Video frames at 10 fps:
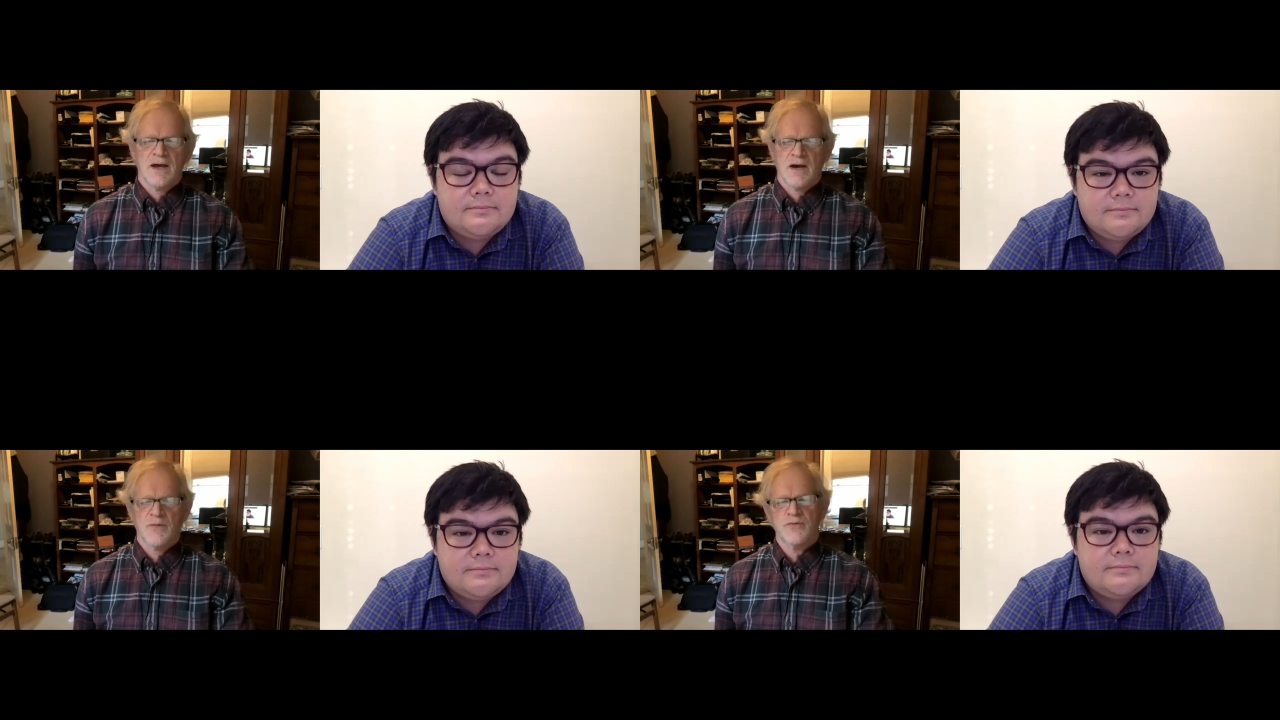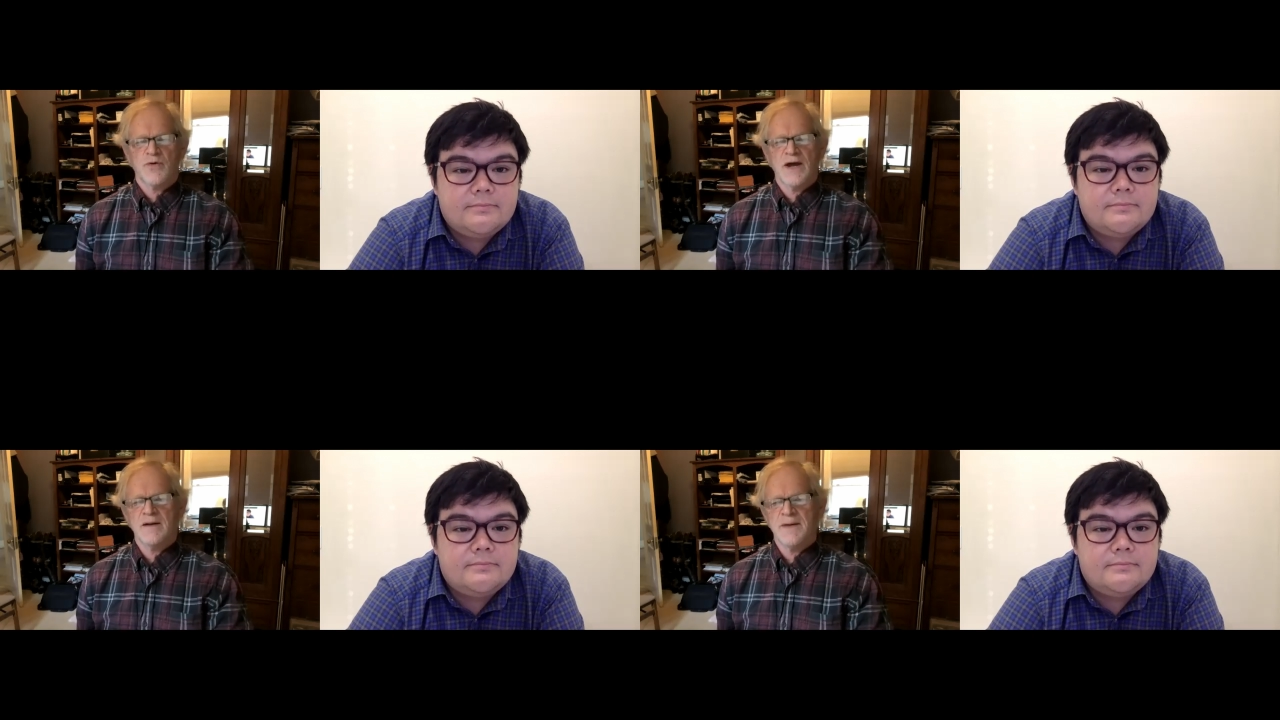Speaker 1: uh, with
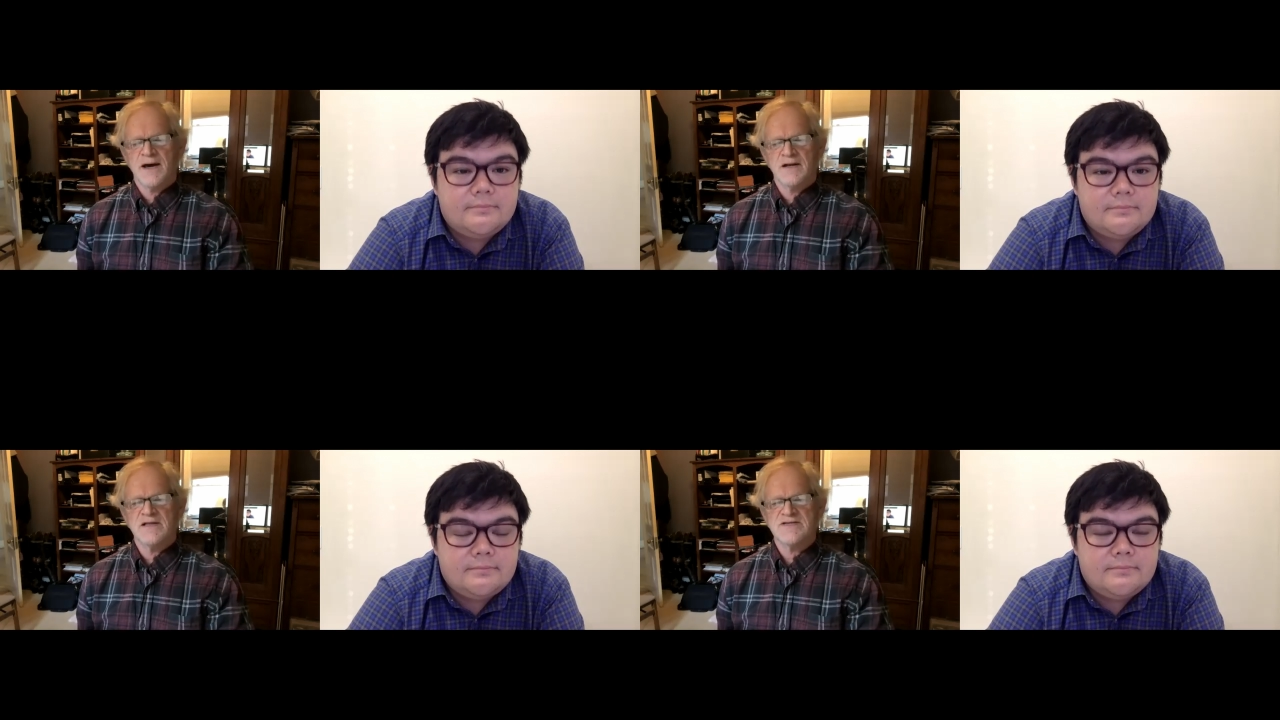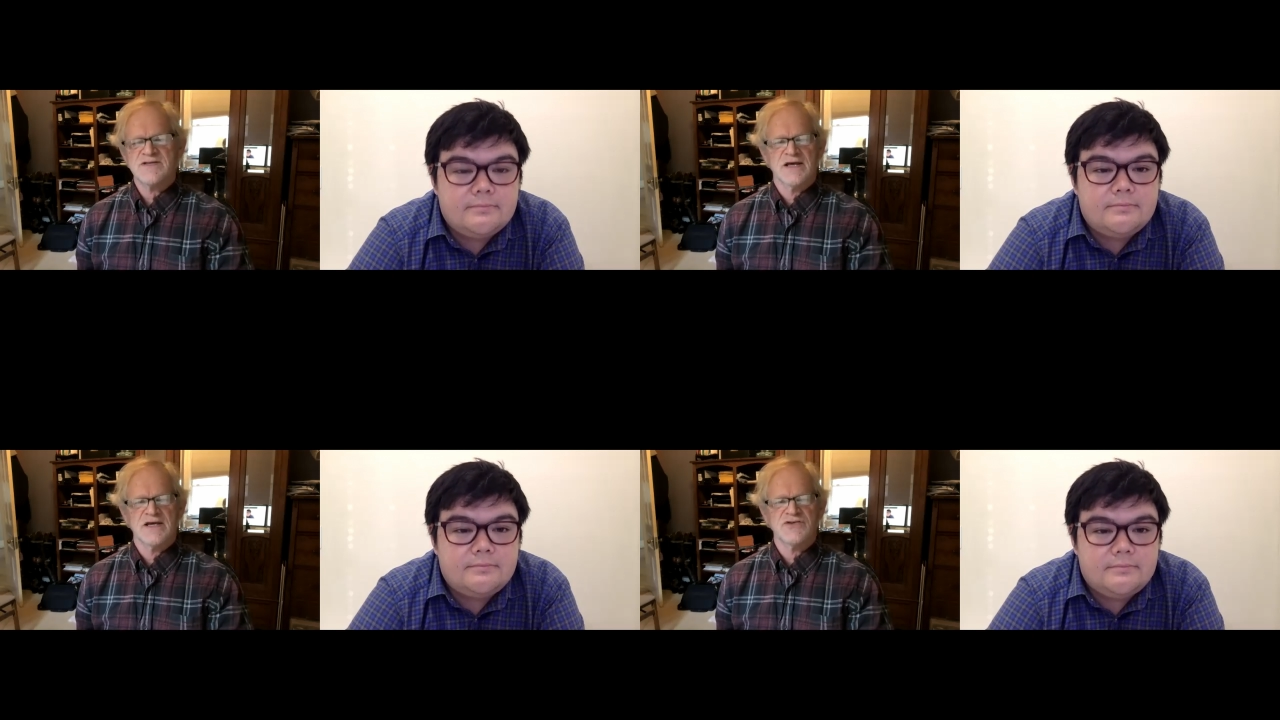the right amount of
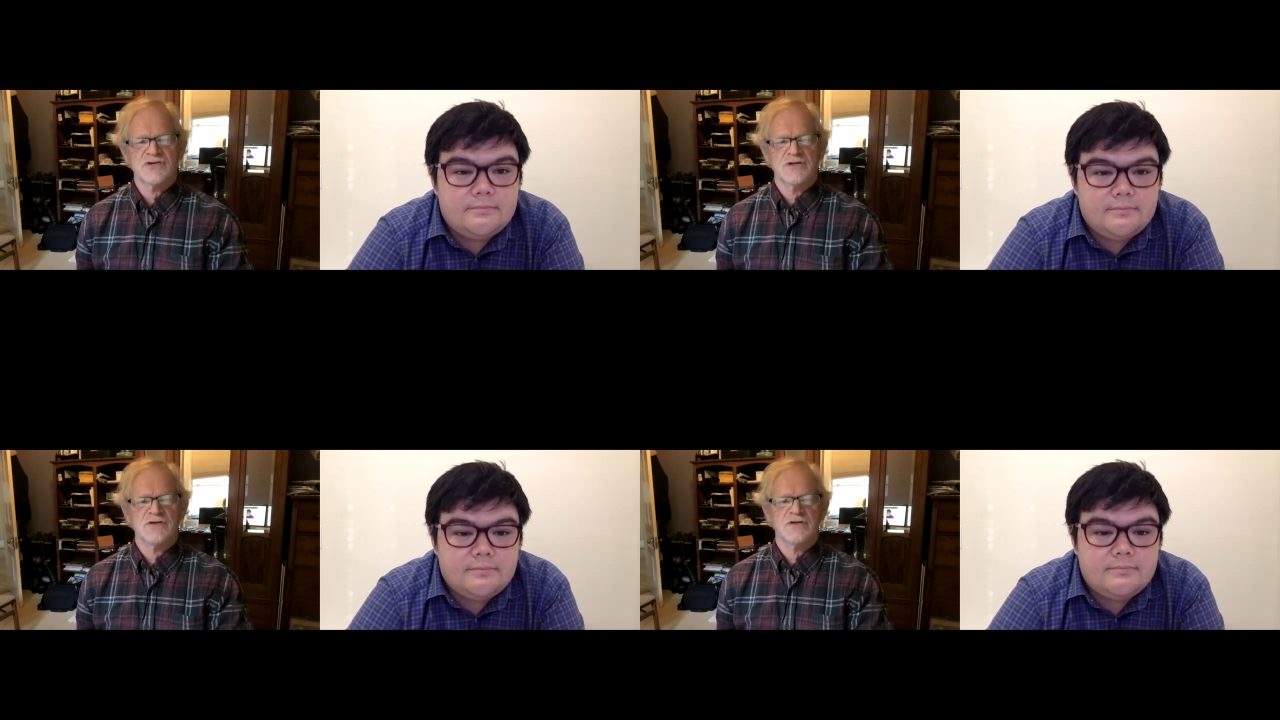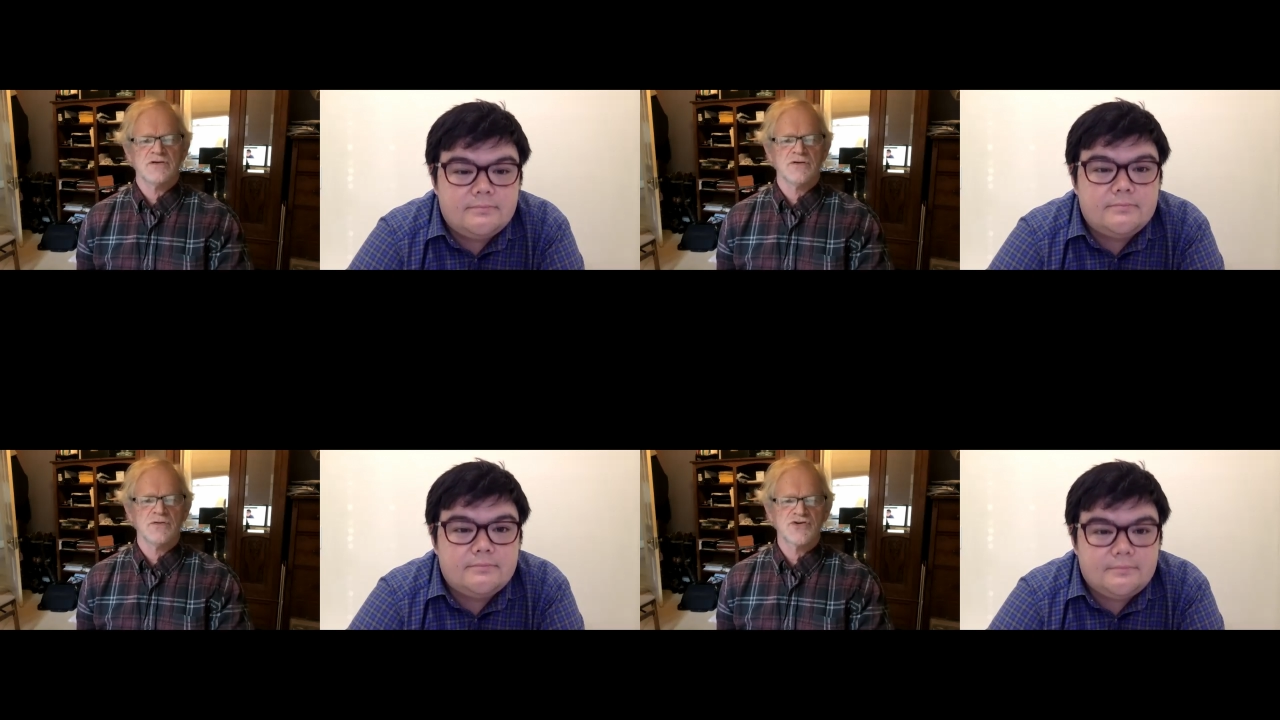insulation,
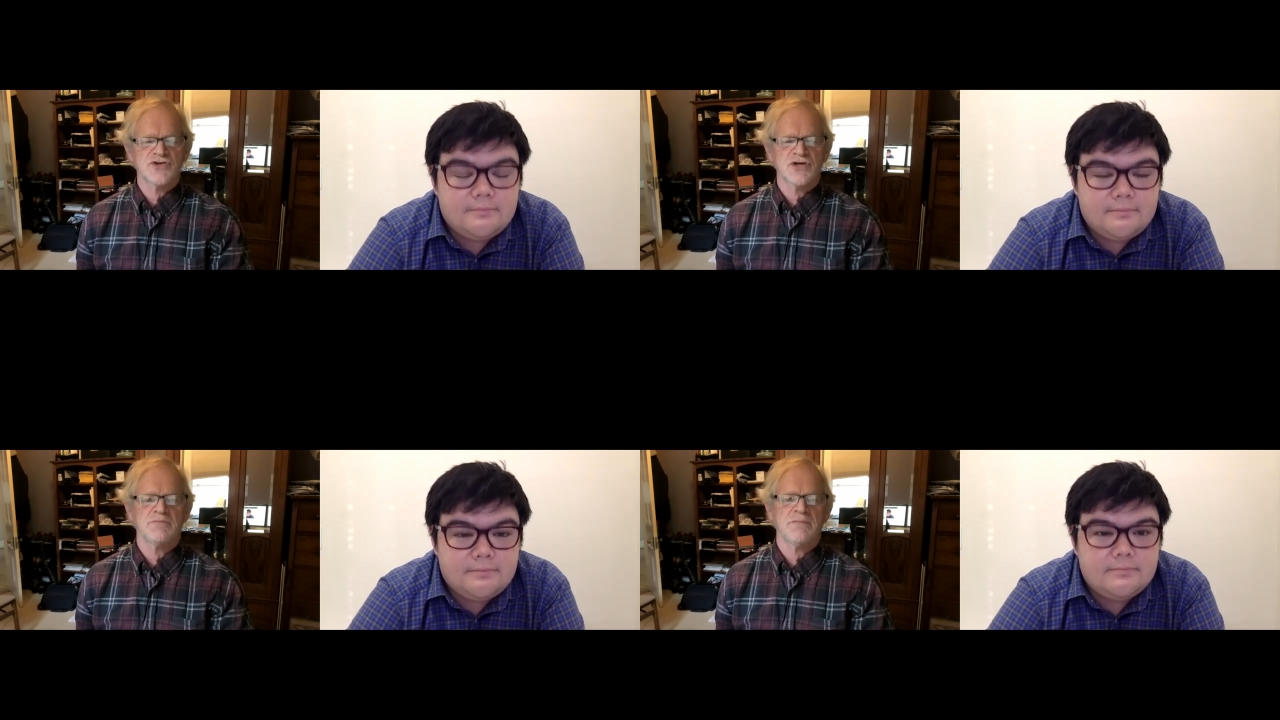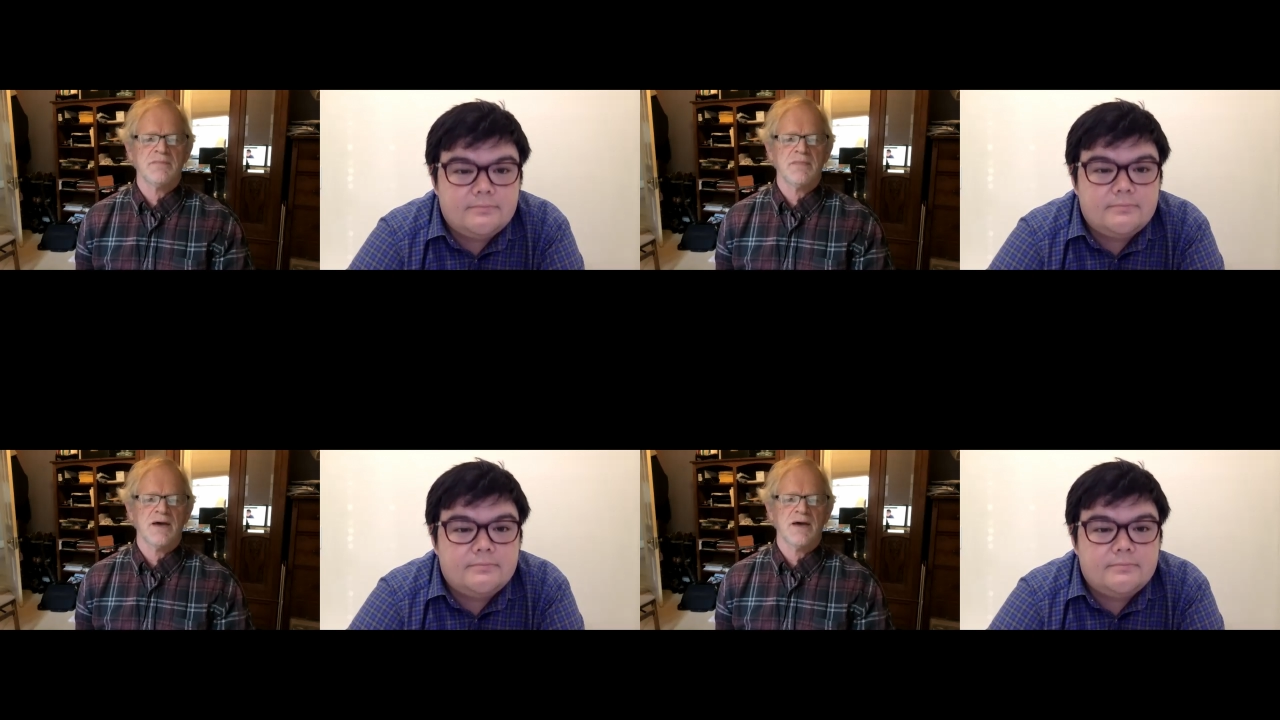you shouldn't,